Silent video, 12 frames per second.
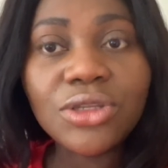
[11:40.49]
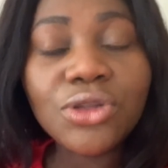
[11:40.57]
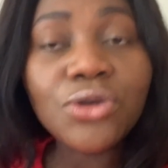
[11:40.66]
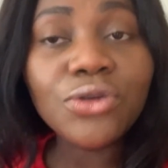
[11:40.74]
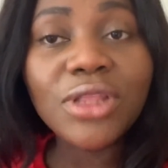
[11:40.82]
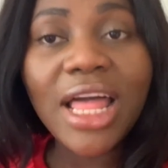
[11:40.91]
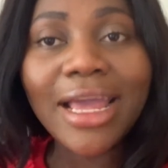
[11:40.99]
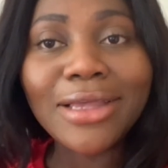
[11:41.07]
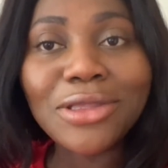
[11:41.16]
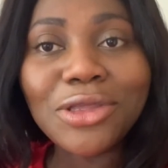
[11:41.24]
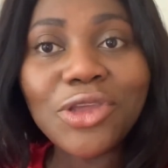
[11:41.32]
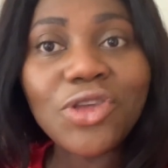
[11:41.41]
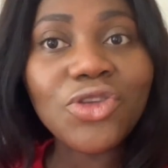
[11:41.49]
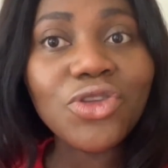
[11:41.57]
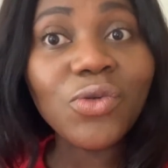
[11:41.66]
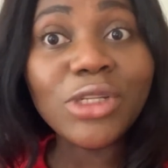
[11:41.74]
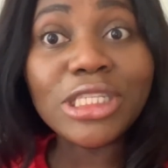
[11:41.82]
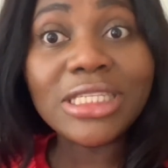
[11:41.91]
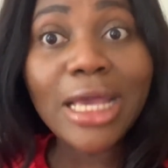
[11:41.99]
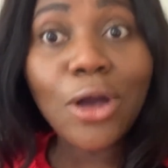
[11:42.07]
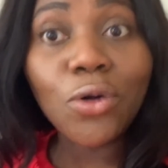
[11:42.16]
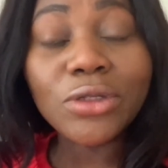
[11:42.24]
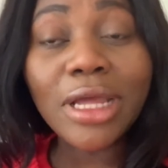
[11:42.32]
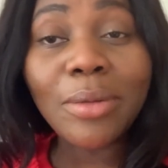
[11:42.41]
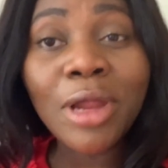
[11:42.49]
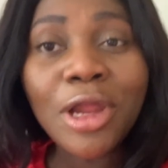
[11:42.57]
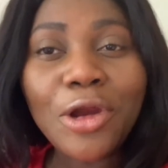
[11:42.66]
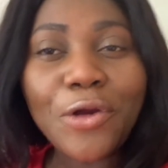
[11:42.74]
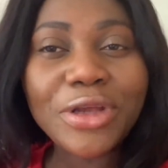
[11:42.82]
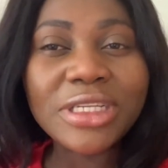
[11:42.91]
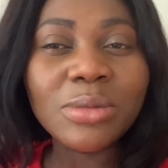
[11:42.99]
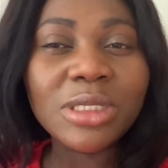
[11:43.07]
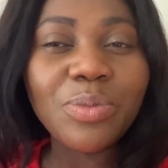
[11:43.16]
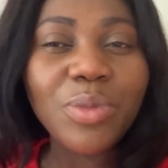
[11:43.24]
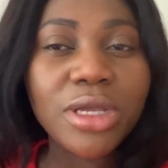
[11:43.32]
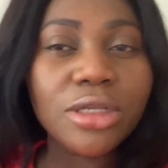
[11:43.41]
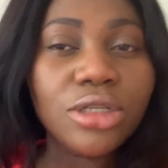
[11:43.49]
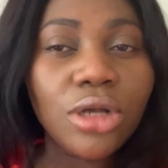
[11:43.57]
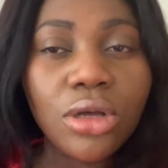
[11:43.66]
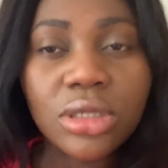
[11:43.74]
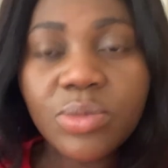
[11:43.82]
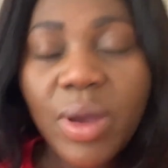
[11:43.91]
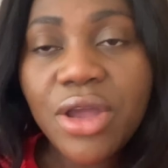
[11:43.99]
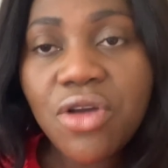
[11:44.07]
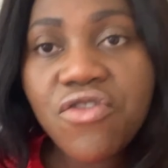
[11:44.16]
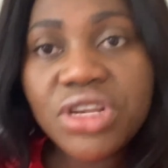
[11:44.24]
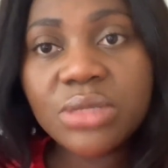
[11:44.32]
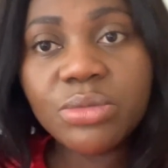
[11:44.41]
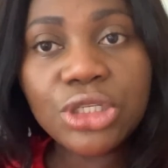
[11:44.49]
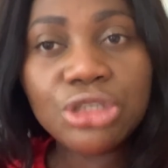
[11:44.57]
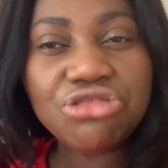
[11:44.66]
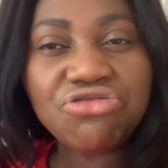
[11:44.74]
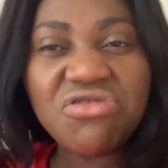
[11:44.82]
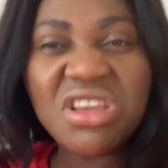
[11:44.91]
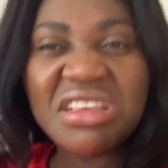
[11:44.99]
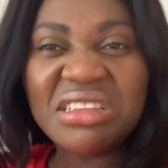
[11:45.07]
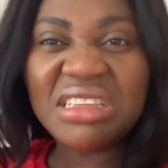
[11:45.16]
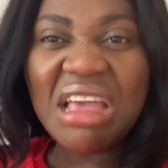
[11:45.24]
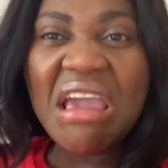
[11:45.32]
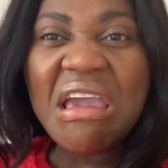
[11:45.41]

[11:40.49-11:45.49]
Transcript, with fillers: You know, like you want to take all them Christmas pictures by your Christmas trees.